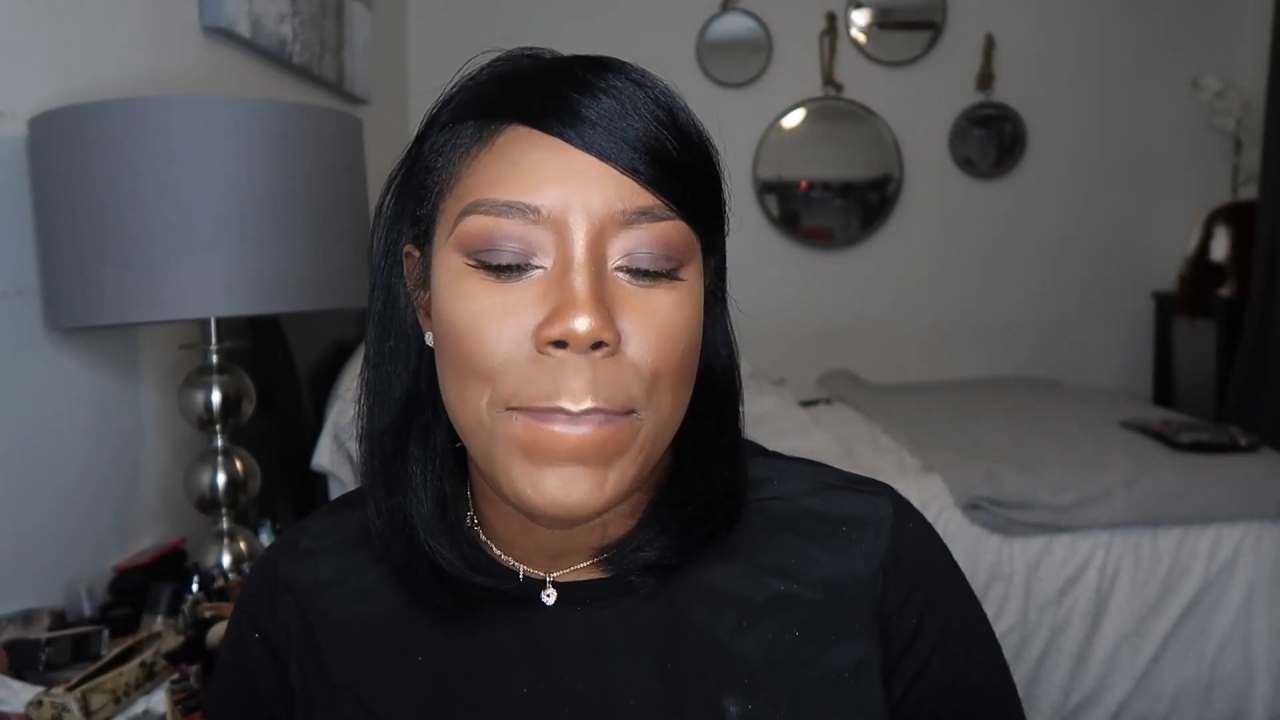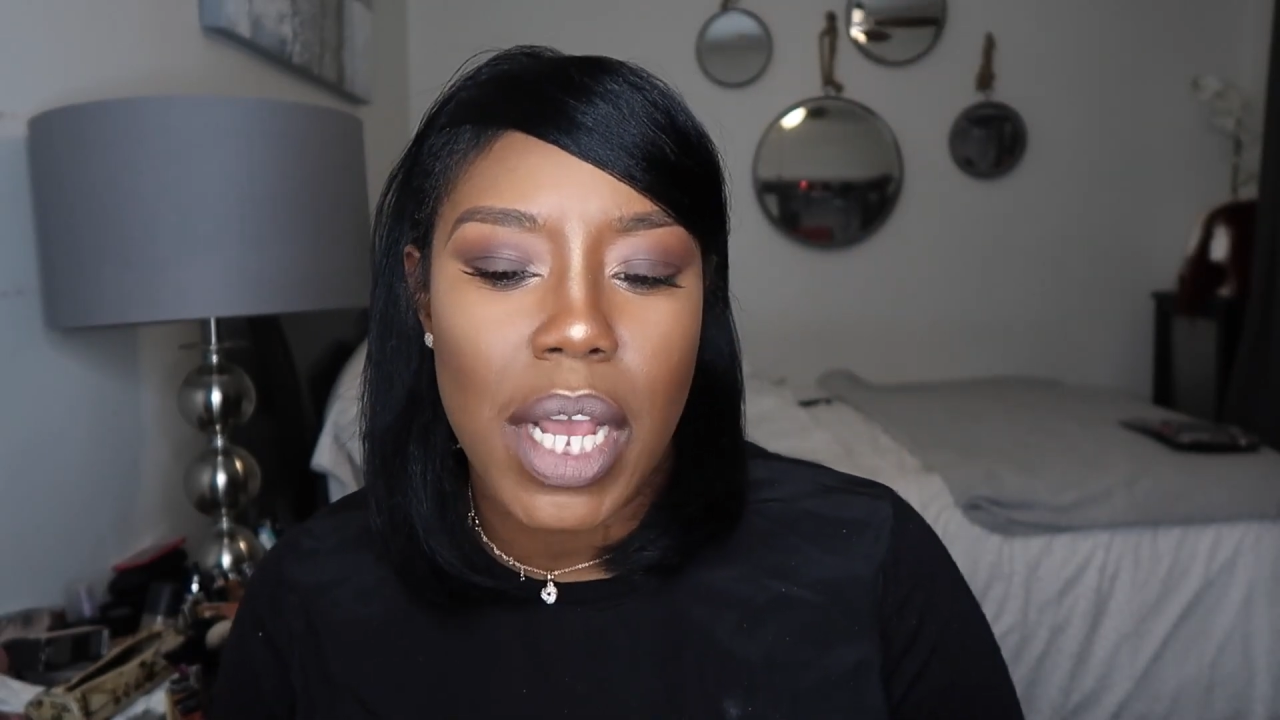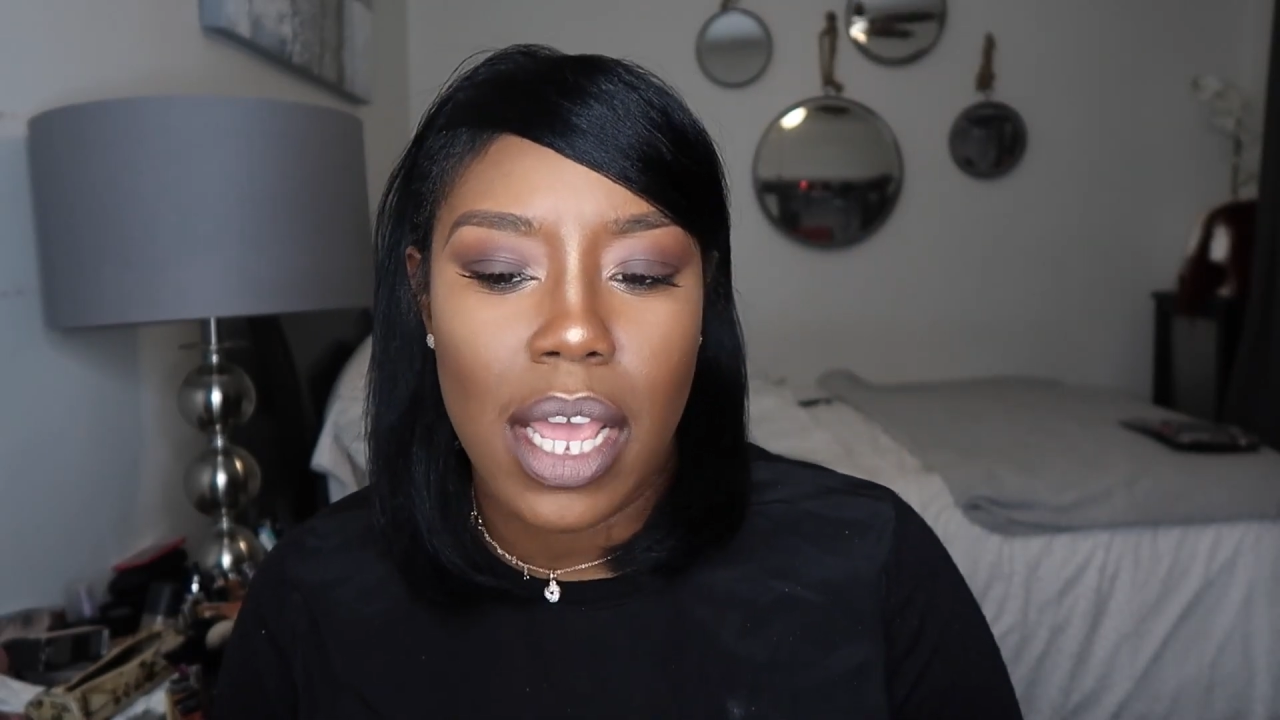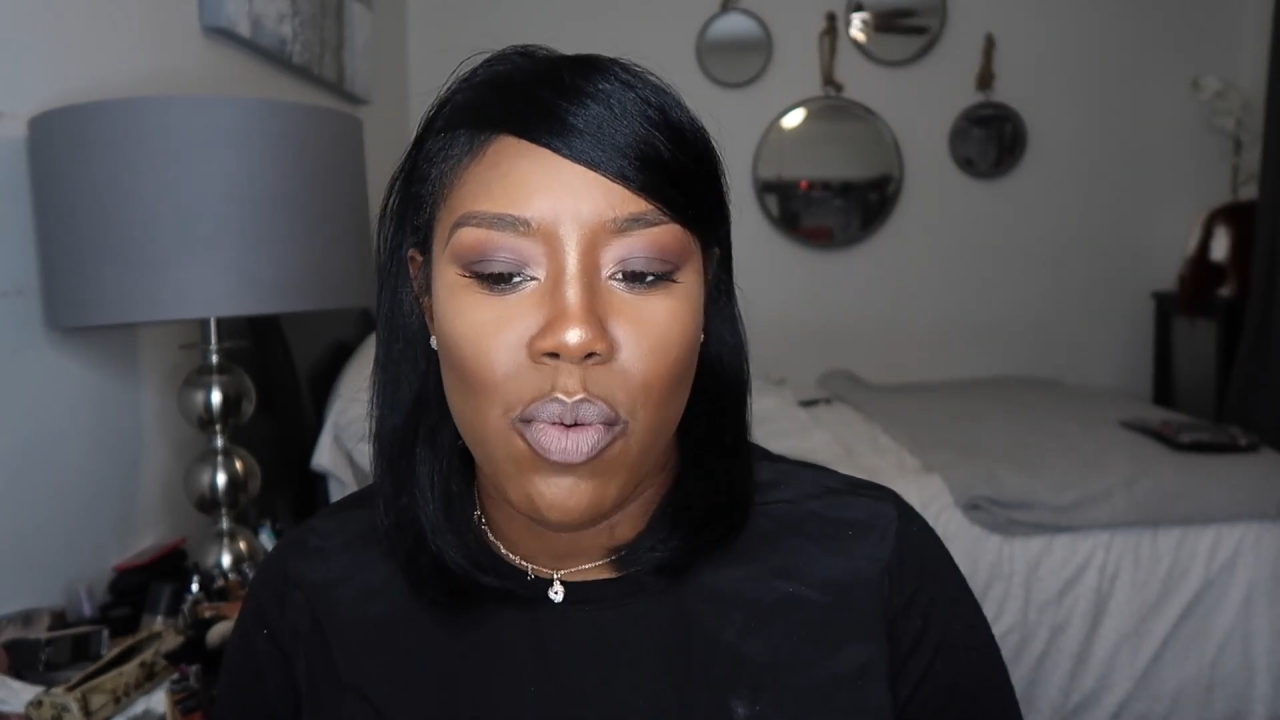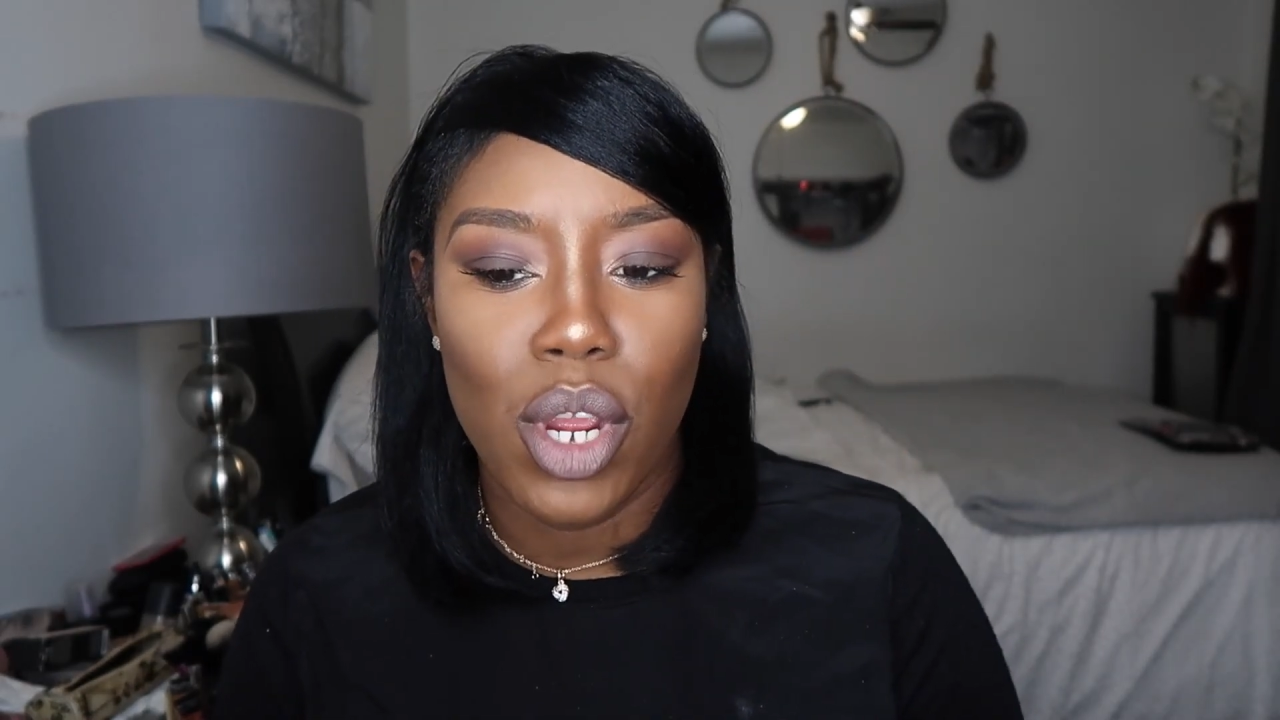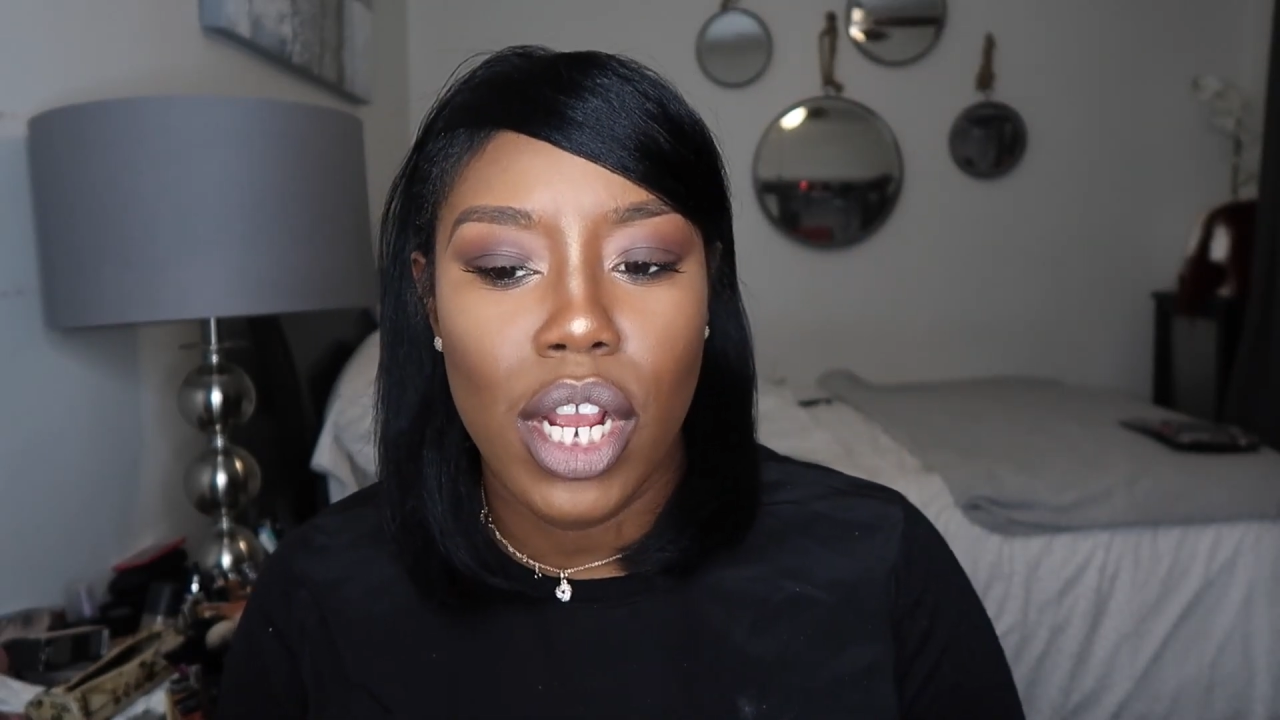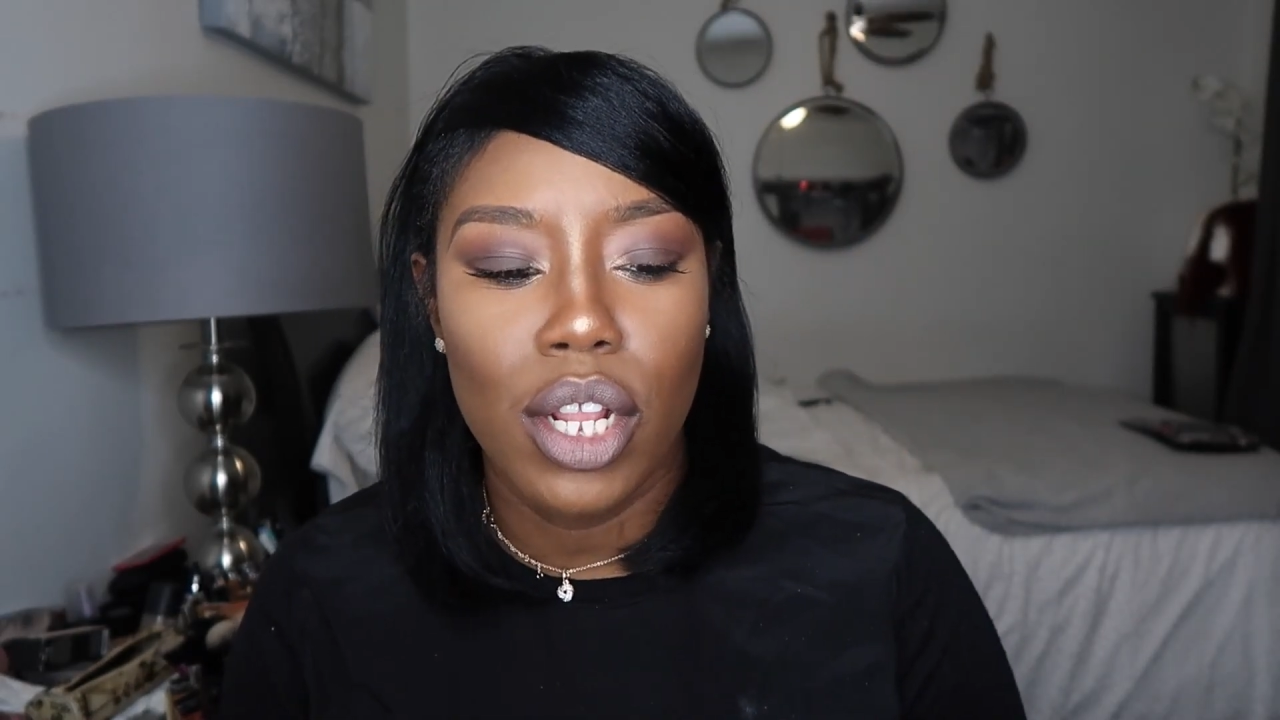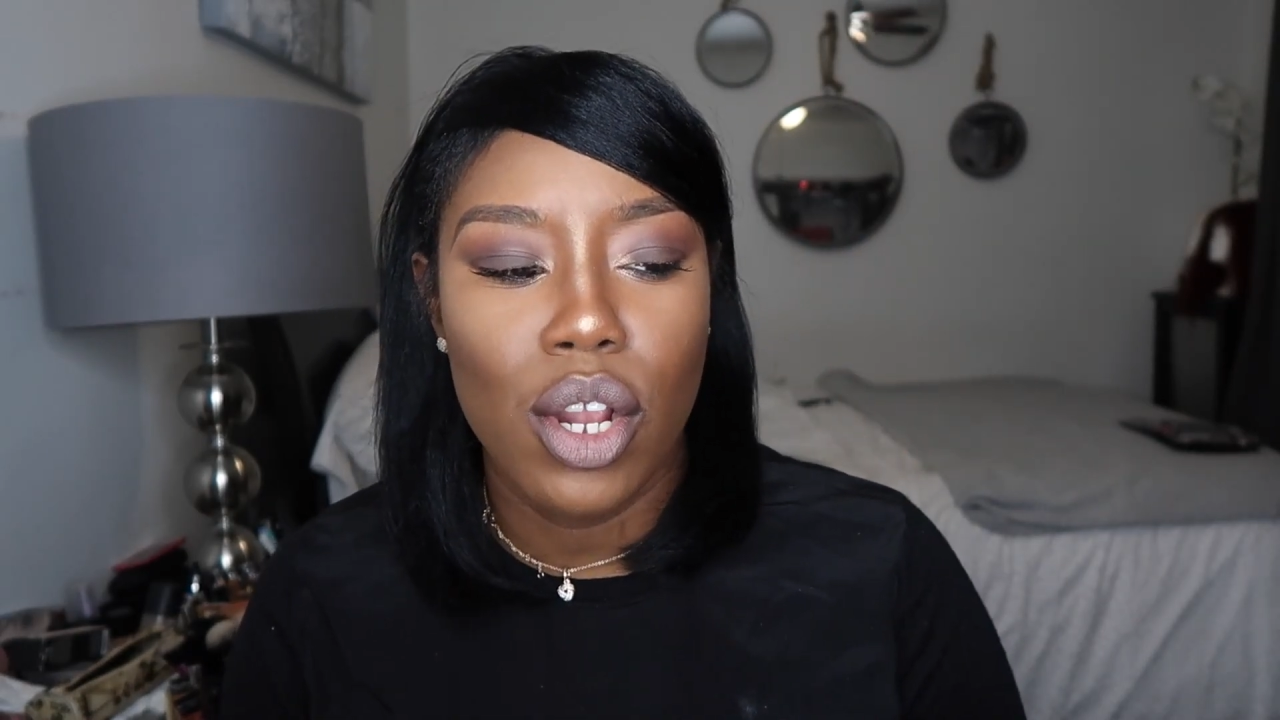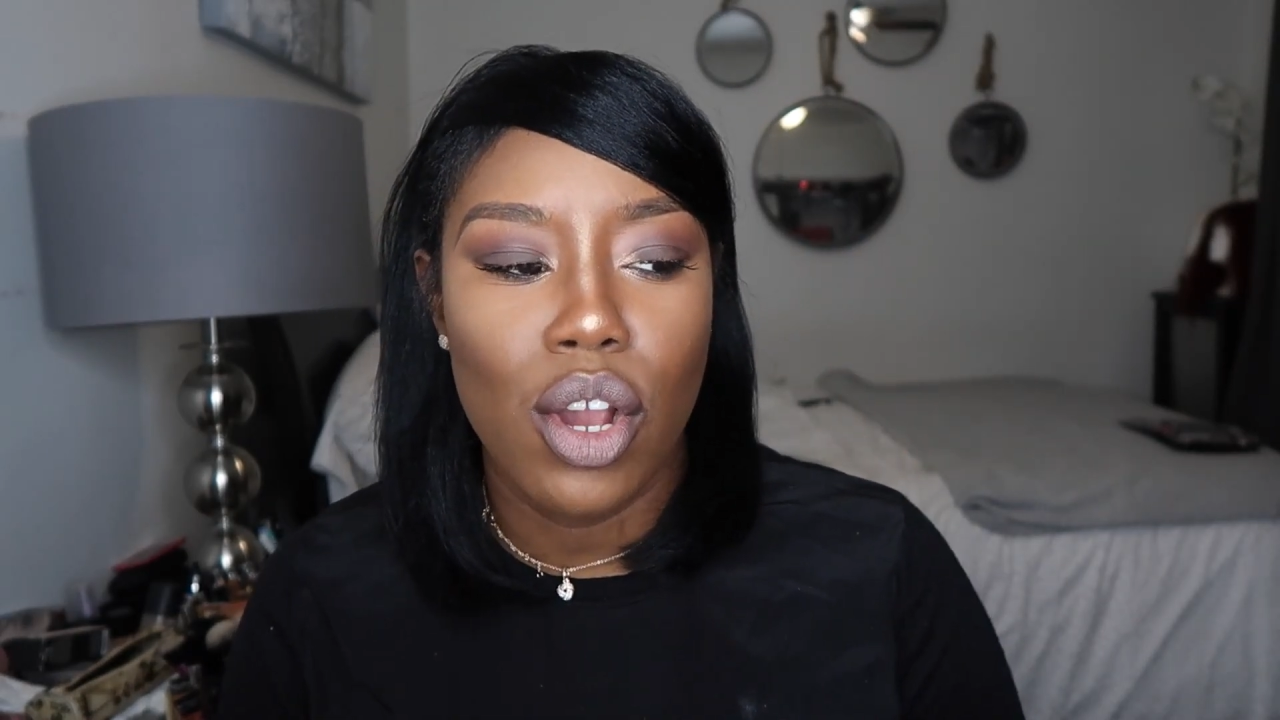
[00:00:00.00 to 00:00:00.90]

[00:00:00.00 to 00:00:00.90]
but we're gonna